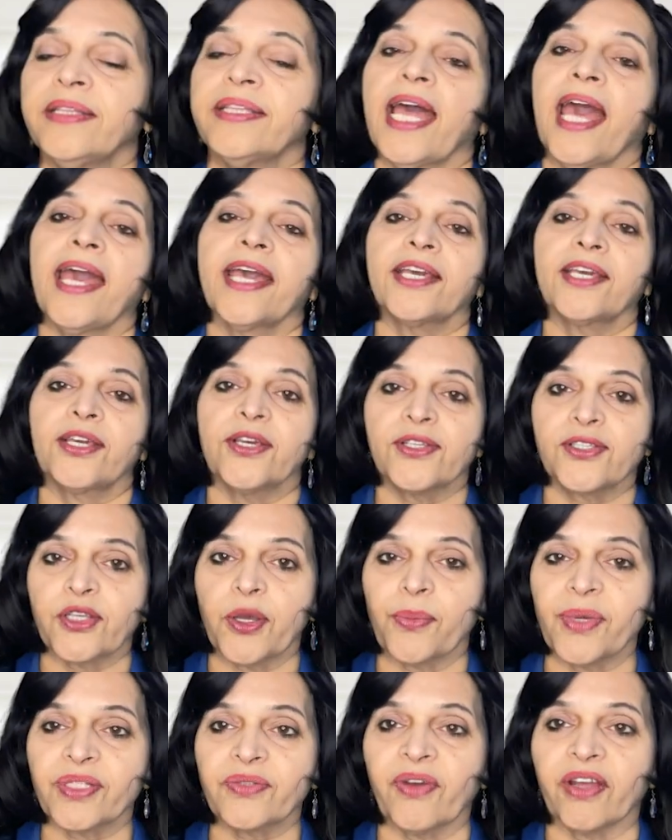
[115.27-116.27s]
Thank you so
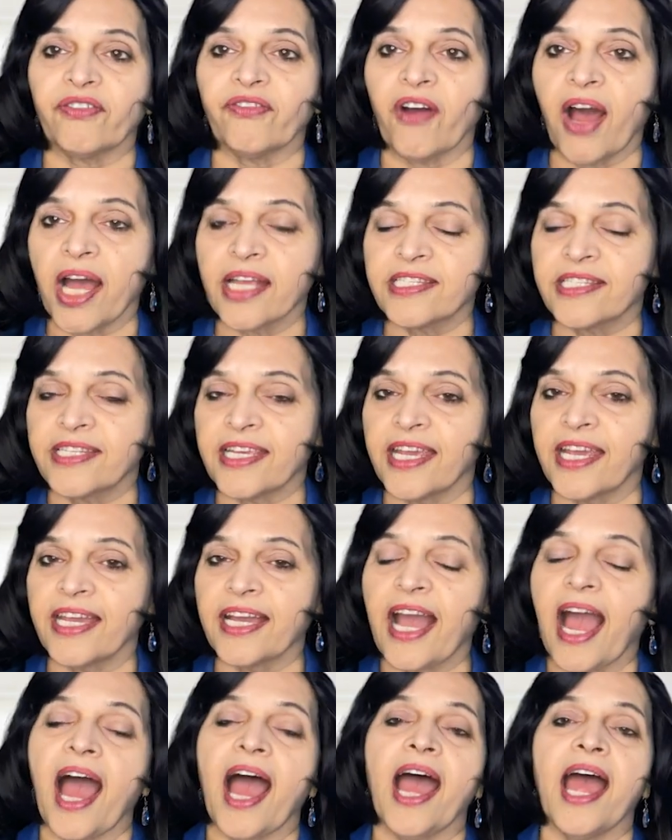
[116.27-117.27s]
much for
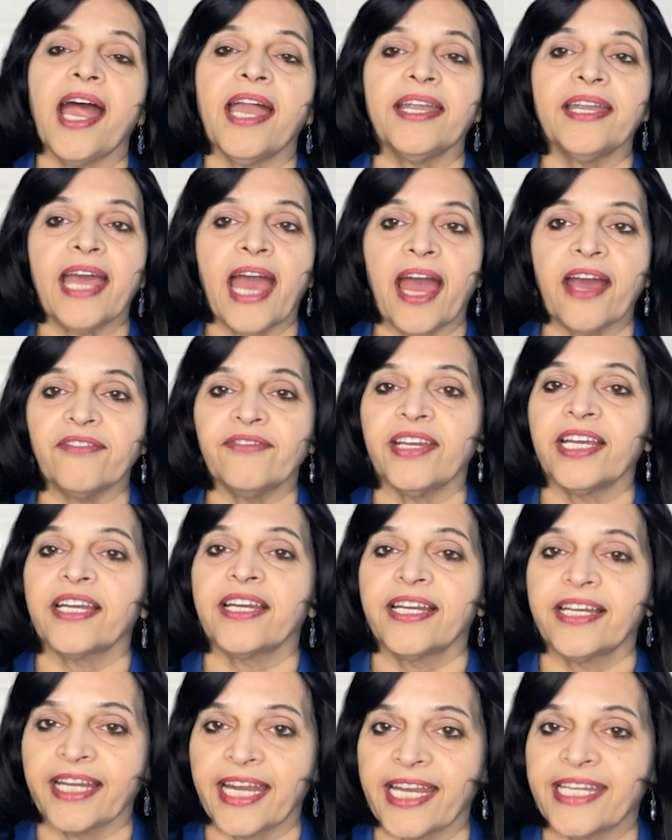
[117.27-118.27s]
watching and have a
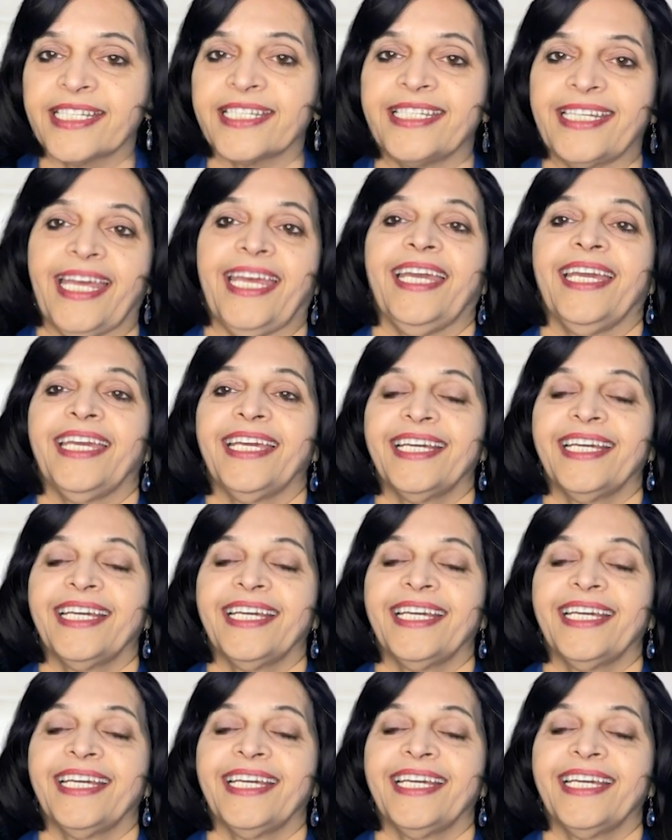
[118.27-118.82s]
great day.